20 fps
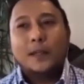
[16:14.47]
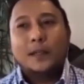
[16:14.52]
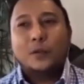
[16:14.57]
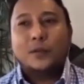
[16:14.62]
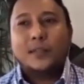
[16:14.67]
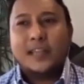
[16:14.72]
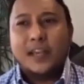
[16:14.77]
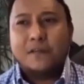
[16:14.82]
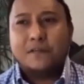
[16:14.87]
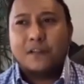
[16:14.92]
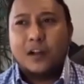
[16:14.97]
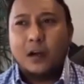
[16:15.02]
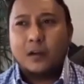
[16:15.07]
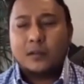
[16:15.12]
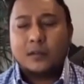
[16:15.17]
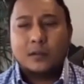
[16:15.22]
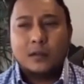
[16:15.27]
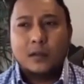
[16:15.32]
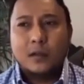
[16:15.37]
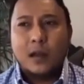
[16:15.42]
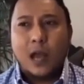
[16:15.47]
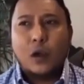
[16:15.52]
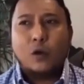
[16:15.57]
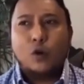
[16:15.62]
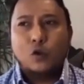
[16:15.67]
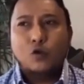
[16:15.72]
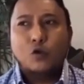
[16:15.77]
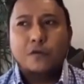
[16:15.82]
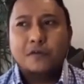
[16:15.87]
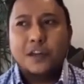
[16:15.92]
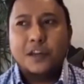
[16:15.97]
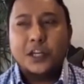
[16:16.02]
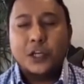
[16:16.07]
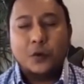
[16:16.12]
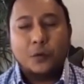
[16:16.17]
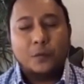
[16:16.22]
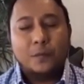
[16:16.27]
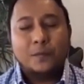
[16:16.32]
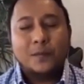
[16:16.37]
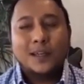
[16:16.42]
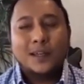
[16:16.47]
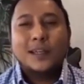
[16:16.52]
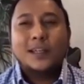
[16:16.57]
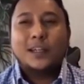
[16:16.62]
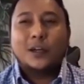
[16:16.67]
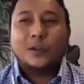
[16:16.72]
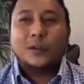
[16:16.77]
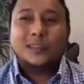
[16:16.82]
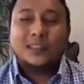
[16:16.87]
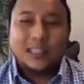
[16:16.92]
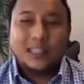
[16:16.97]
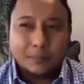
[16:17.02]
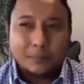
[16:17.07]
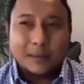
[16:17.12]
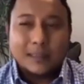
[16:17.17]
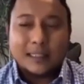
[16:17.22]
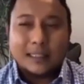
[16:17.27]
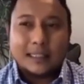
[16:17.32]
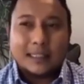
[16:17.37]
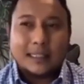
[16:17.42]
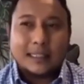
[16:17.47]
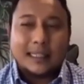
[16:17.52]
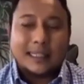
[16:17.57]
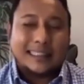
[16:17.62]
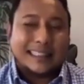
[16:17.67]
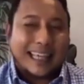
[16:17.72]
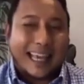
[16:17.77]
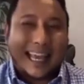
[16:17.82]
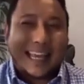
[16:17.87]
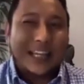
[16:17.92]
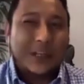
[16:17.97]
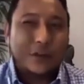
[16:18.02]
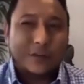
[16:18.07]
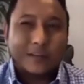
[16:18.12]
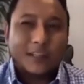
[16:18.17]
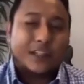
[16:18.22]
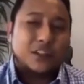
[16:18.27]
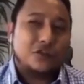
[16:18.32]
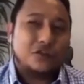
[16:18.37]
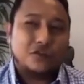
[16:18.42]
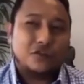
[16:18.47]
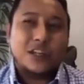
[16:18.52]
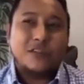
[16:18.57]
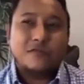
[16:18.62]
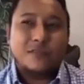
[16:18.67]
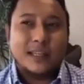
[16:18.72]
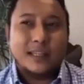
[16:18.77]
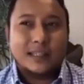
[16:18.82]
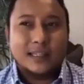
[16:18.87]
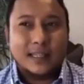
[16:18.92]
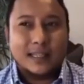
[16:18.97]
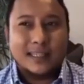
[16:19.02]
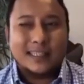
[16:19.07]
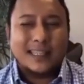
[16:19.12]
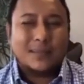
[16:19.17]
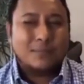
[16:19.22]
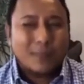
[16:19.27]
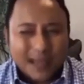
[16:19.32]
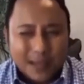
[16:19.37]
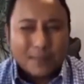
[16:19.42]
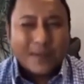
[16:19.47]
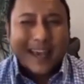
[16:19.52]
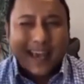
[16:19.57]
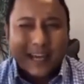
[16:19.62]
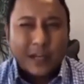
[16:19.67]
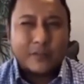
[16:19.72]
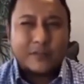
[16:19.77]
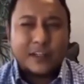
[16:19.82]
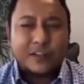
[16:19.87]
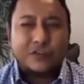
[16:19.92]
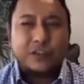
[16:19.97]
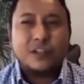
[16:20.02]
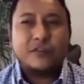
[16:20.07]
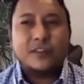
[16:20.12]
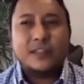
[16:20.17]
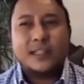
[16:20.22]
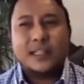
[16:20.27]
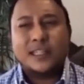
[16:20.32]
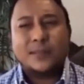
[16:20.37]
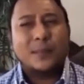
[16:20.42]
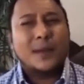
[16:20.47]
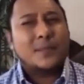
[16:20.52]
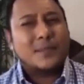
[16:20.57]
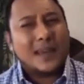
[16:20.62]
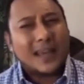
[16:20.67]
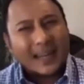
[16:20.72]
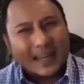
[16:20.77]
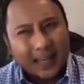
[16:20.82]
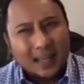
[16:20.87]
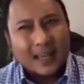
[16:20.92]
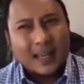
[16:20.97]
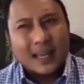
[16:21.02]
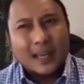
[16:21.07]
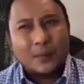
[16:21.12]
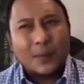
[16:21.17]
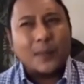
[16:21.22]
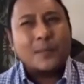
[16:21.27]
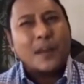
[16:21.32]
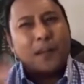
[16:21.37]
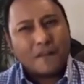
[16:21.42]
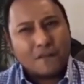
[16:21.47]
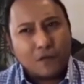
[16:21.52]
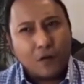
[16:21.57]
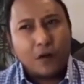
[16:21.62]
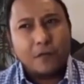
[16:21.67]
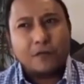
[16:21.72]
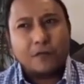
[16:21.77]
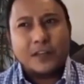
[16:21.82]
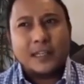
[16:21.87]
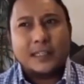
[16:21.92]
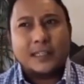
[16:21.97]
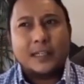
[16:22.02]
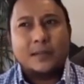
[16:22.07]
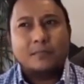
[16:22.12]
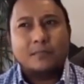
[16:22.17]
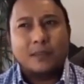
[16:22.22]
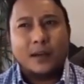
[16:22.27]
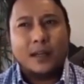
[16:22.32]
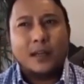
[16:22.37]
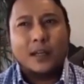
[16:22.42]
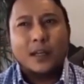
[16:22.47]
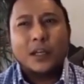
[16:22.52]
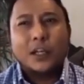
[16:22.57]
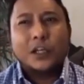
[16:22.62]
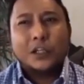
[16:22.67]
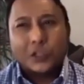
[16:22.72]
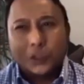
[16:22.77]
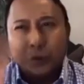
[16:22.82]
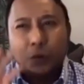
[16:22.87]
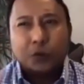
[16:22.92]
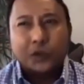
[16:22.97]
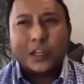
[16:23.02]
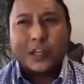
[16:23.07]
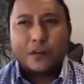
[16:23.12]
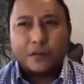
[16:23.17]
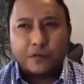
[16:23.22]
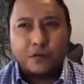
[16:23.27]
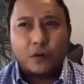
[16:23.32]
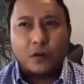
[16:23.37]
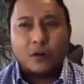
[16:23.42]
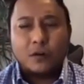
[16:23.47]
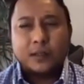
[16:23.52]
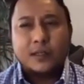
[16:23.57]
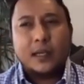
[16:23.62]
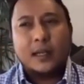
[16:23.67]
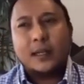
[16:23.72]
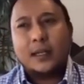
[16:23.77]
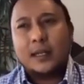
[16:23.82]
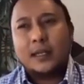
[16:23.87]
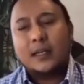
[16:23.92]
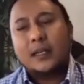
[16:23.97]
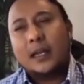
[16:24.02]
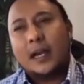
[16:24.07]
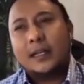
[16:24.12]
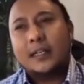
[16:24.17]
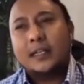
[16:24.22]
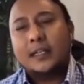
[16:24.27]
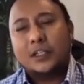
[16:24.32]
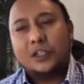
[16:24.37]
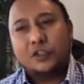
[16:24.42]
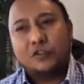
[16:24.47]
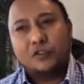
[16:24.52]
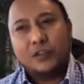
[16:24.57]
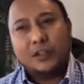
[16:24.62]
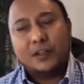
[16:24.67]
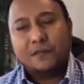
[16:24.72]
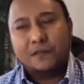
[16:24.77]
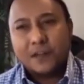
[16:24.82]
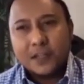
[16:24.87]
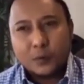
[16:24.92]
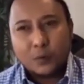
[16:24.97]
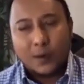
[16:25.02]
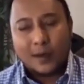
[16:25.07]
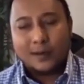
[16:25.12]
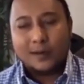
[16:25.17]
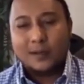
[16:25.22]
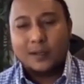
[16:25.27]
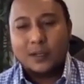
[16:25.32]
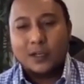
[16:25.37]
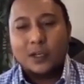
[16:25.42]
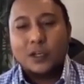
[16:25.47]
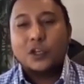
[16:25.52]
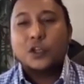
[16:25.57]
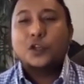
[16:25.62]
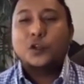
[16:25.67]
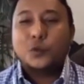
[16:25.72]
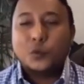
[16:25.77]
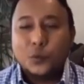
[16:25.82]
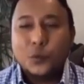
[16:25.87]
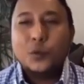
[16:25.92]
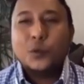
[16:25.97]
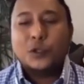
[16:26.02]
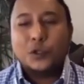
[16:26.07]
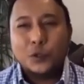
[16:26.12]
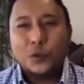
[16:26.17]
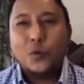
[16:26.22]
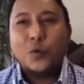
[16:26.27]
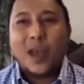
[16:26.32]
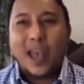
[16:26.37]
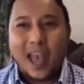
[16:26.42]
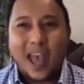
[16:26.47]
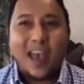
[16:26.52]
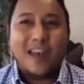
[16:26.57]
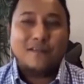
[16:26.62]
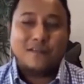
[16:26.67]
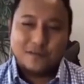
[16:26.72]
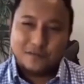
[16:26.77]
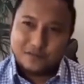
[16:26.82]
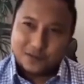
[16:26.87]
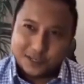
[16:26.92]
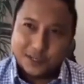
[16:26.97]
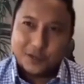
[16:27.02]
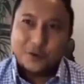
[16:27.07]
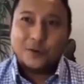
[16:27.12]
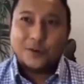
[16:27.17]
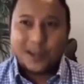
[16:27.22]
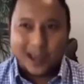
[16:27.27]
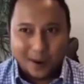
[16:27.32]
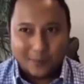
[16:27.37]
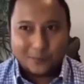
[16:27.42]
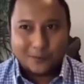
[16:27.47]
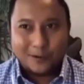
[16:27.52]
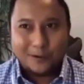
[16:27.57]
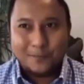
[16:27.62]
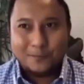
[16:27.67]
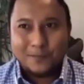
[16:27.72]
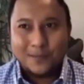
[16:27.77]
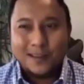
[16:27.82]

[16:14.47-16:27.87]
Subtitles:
They'll say, Firdaus, I got no video. Now, typically, it's any of these three reasons. It might be any of these three reasons. It might be a fourth reason, but usually it falls under these three. The first one, do you have a video camera?